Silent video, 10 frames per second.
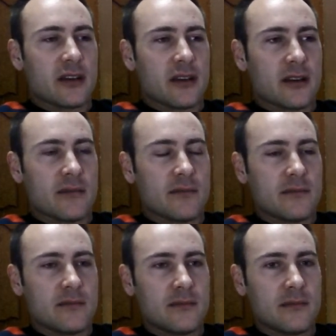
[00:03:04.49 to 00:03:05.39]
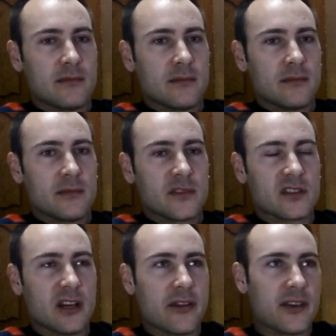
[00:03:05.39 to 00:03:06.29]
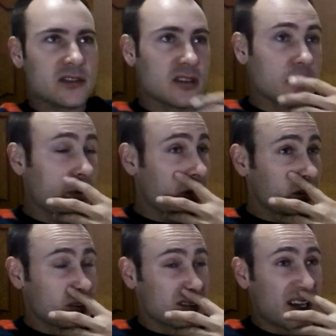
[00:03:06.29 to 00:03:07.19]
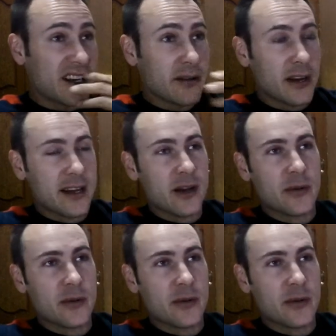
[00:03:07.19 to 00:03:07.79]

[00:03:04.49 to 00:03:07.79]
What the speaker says: there's a lot of things good about our society right now,